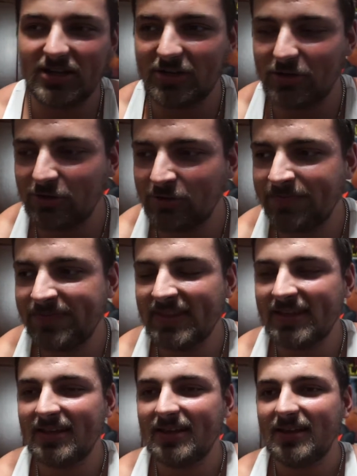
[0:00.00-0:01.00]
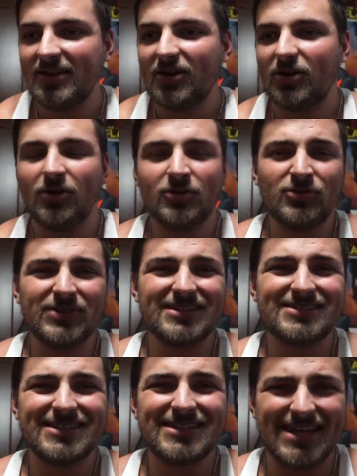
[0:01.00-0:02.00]
to do, Arnold
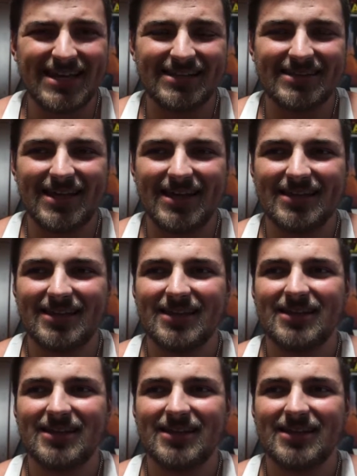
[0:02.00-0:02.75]
isn't getting that.